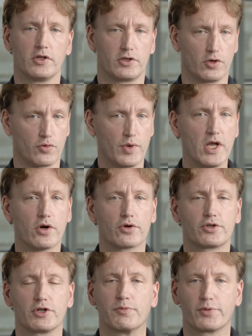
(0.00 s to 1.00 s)
The
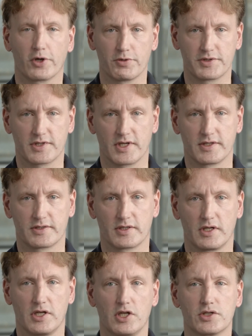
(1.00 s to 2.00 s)
reordering process
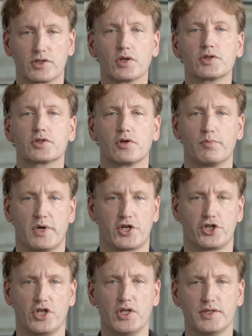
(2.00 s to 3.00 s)
is also
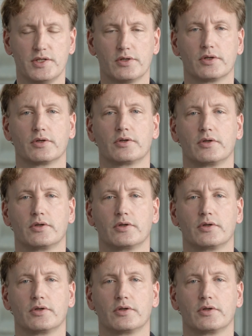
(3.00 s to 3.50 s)
much easier.